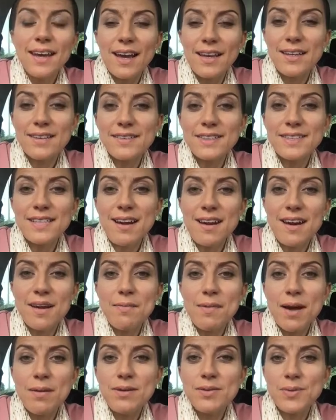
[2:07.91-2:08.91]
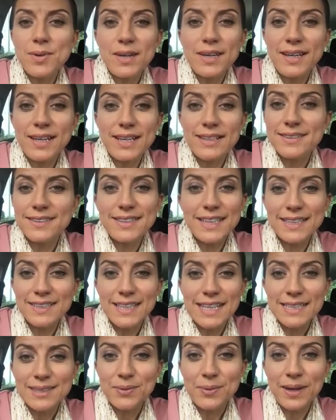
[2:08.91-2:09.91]
And at the time I was working 6
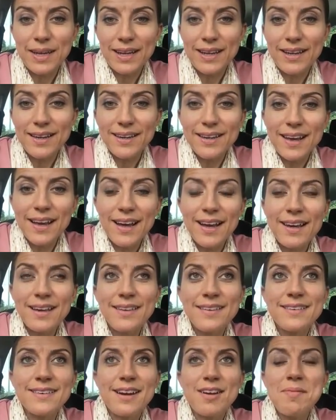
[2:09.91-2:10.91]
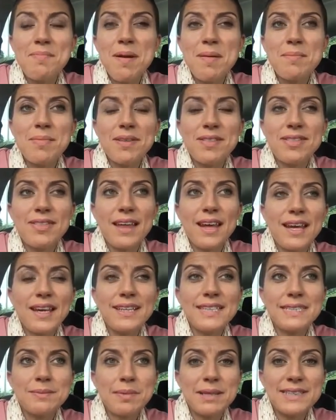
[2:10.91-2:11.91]
days a week, and I remember
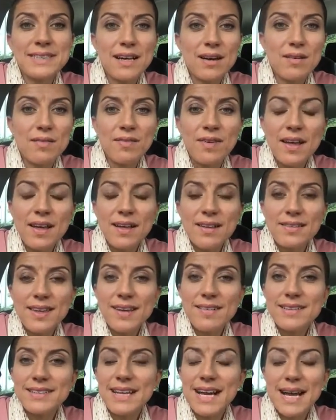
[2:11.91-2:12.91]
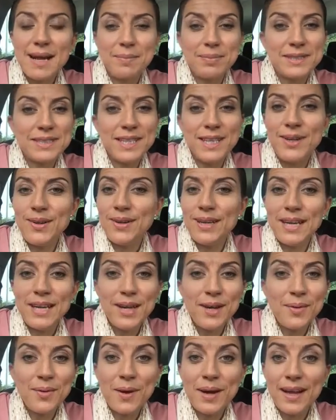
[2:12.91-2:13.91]
thinking to myself, there is absolutely
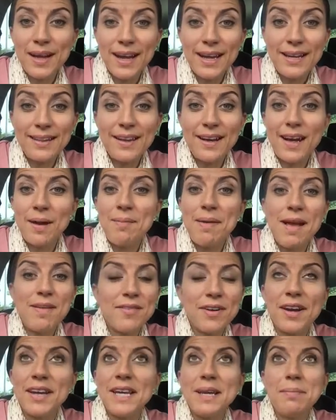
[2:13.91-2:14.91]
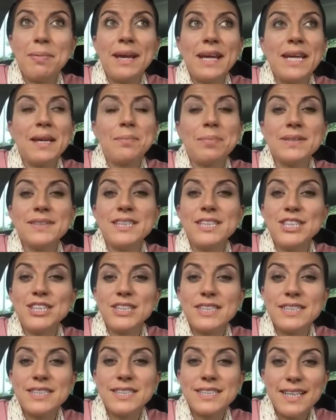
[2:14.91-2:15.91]
no way that I'm ever going to be in a
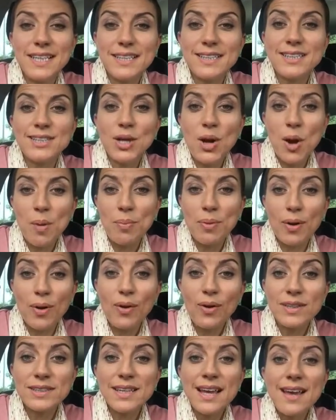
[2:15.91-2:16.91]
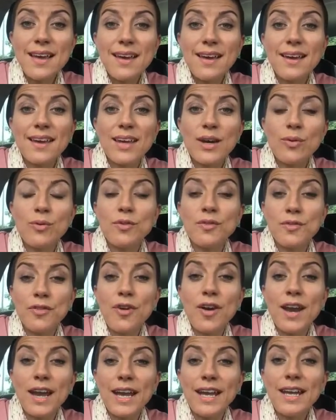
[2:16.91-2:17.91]
position to sit in Starbucks
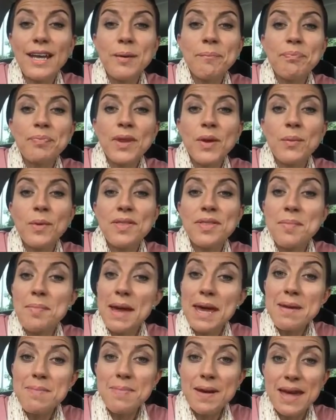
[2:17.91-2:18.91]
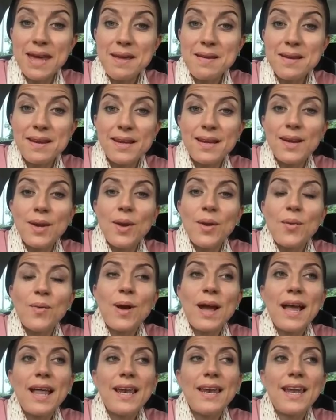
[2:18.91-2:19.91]
guilt-free with a baby.
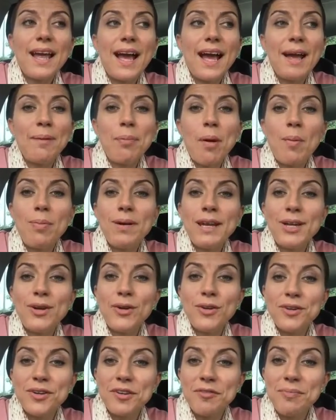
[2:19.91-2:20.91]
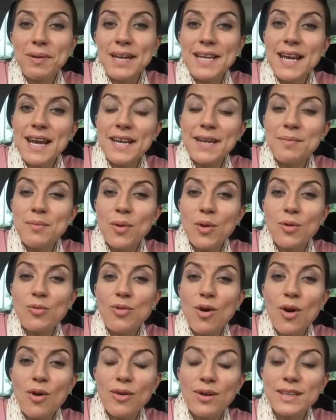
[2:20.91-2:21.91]
Well, I probably couldn't have been any more
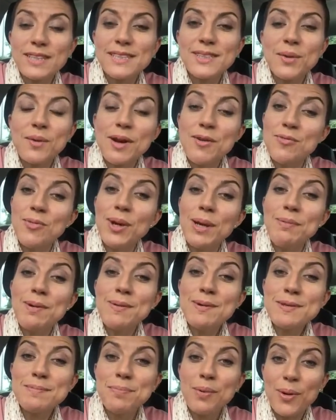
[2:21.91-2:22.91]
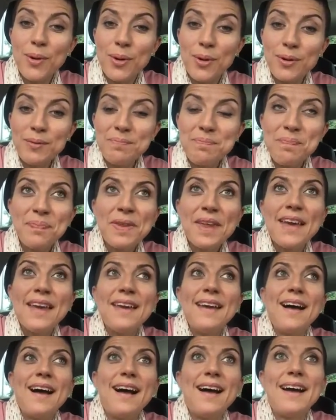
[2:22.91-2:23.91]
wrong. So when Ruby was born,
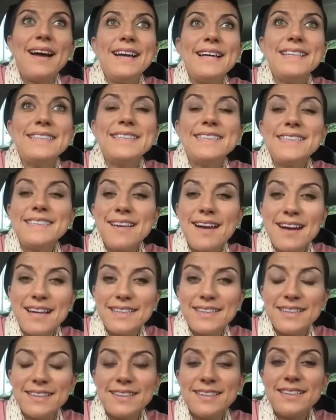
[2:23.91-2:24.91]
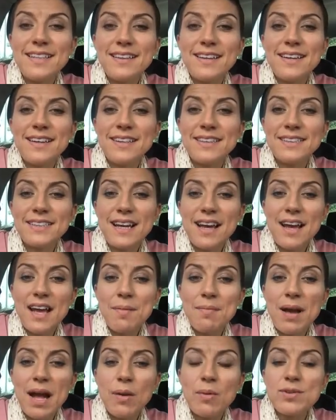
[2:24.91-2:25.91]
I decided that
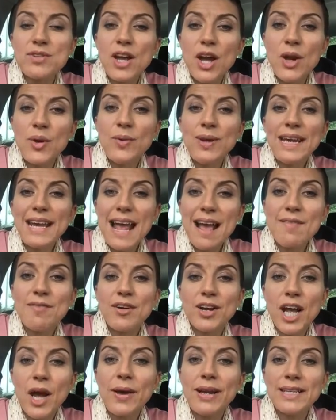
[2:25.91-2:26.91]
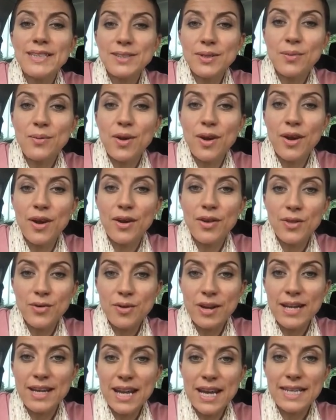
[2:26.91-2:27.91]
I was only ever going to work
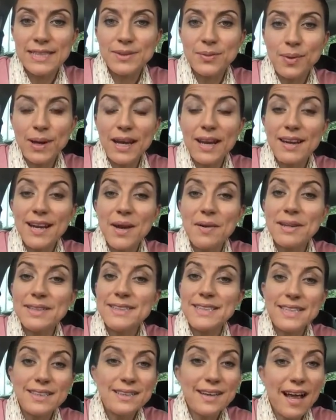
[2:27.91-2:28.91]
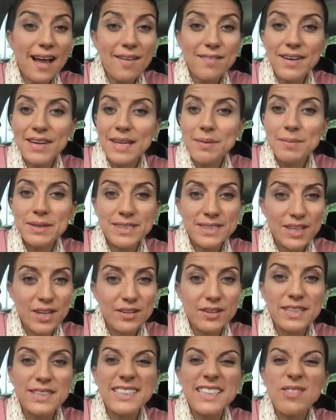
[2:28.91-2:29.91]
3 days a week. Now, I didn't have any
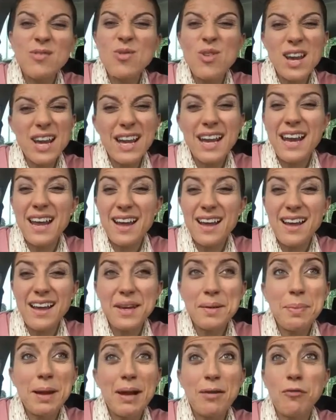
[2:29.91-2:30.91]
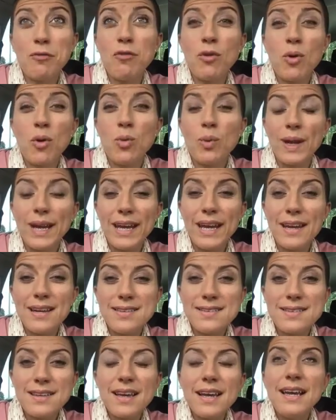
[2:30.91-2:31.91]
maternity really. I had about 4
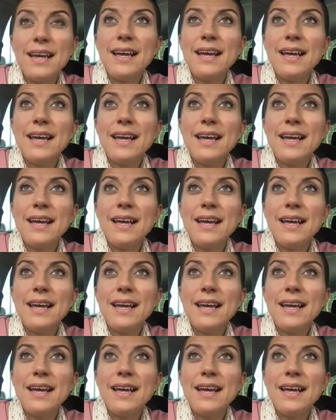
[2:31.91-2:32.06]
weeks.